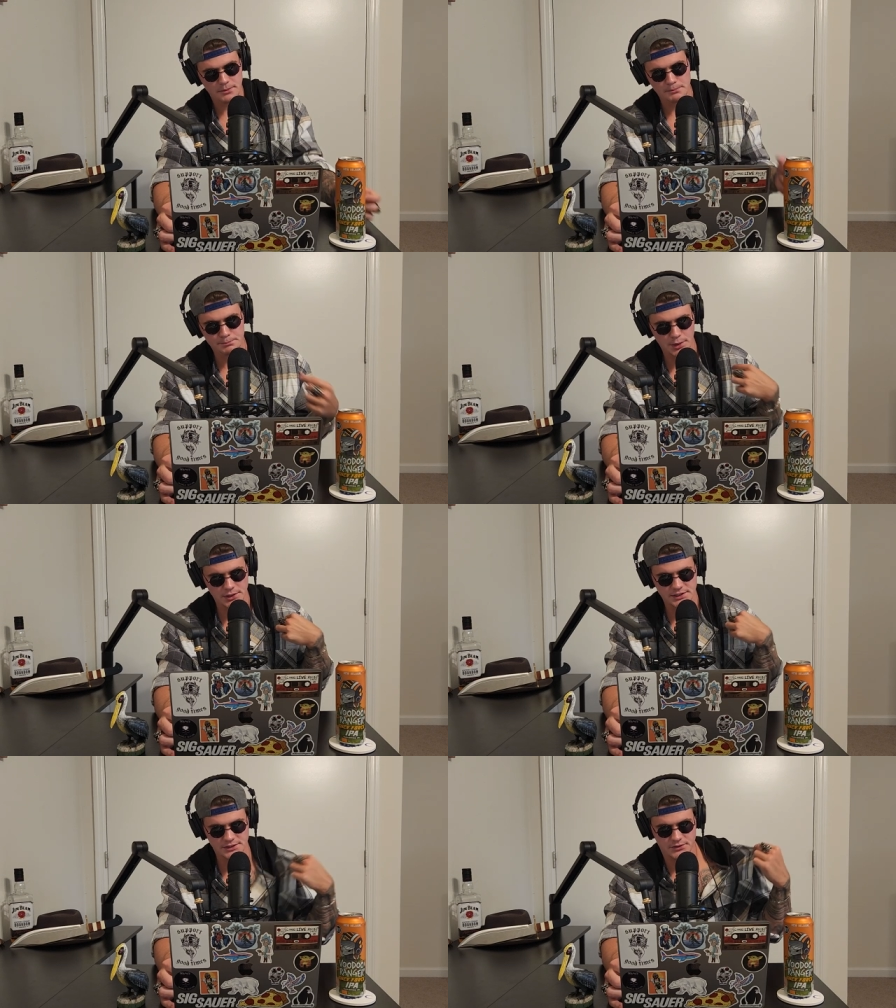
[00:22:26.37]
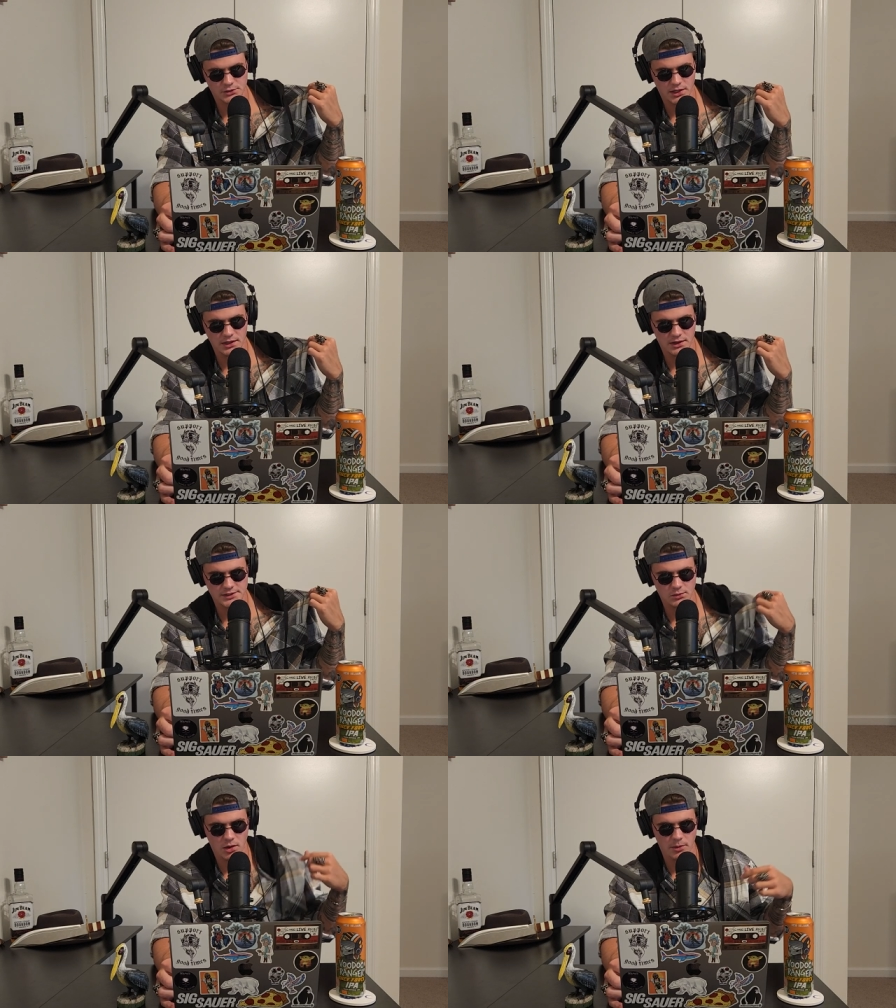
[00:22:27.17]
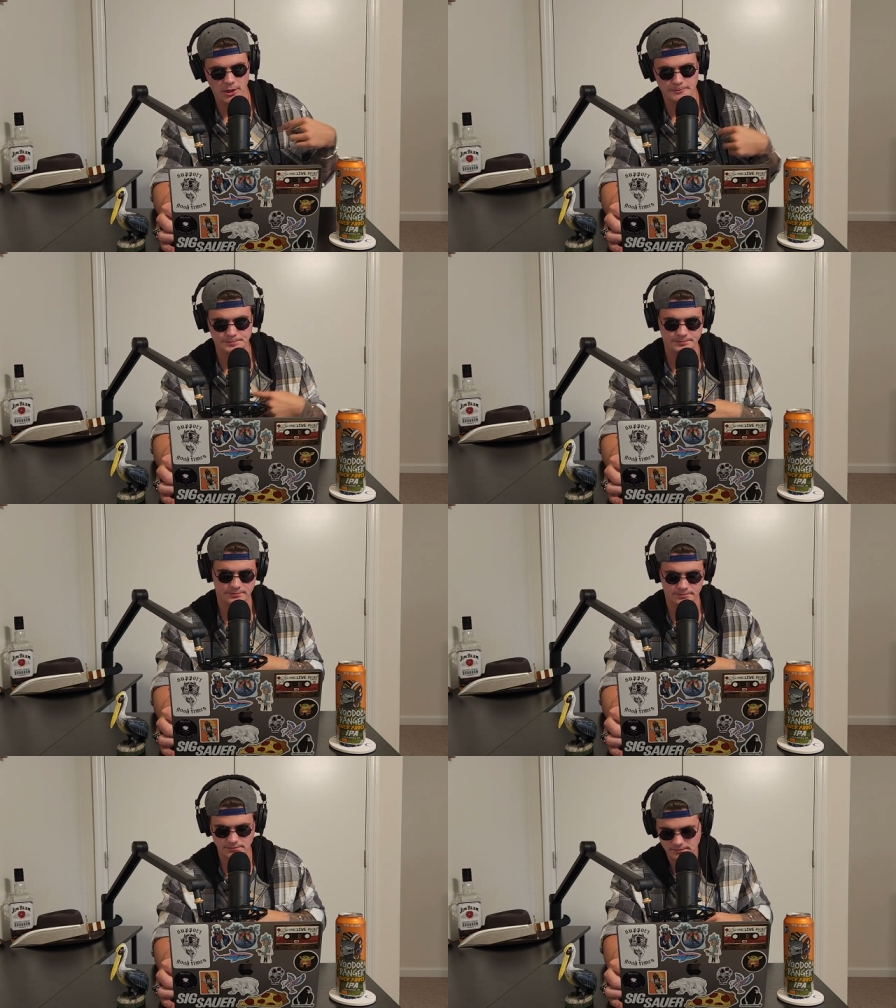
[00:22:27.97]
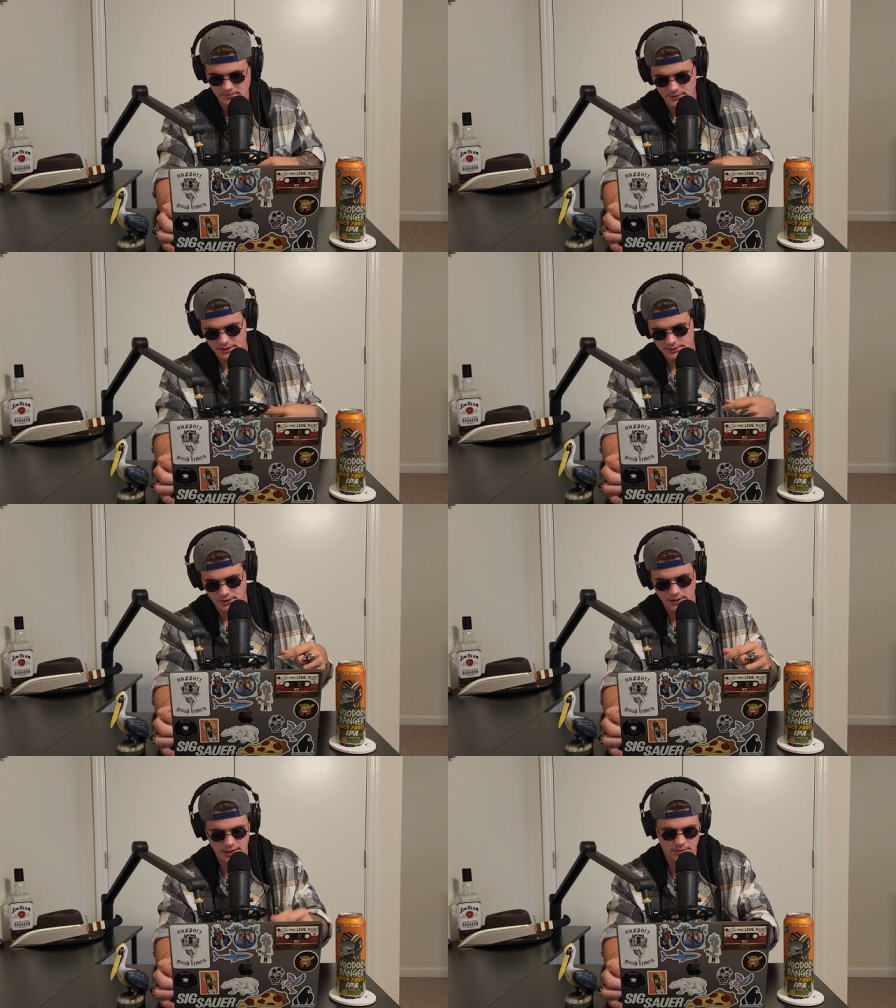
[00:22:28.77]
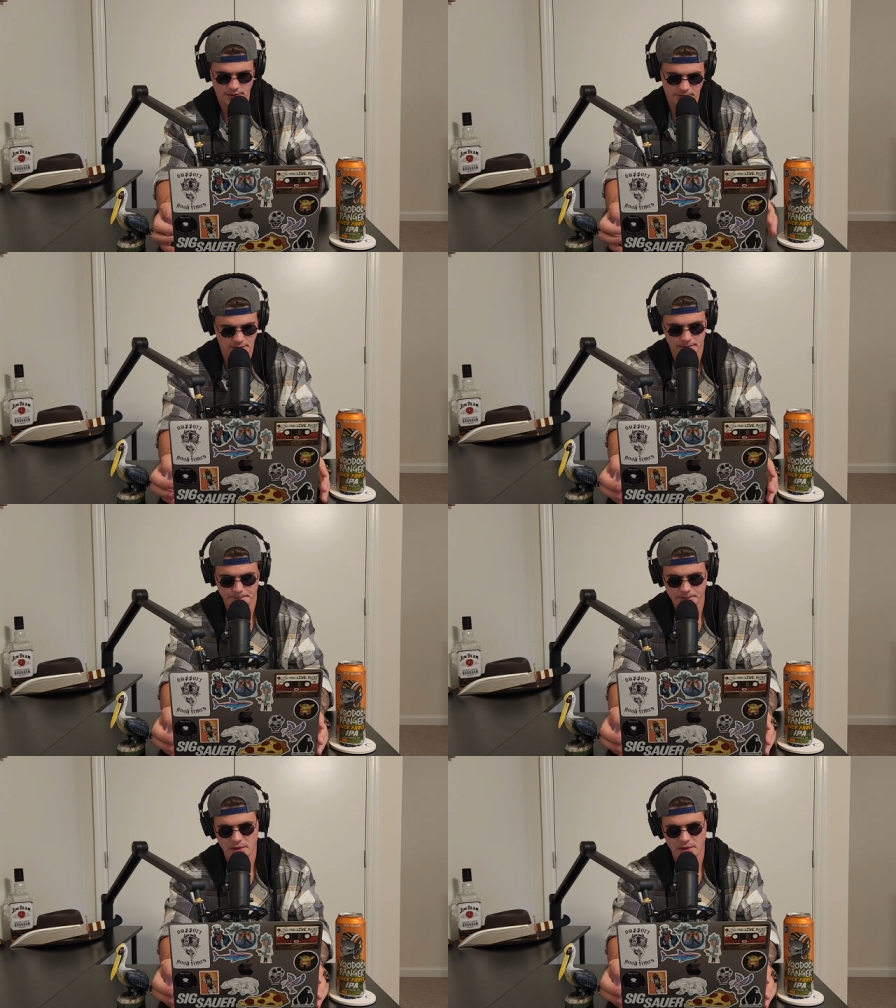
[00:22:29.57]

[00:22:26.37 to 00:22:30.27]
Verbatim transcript: Bought this for $20 at Walmart. Don't hate me for it.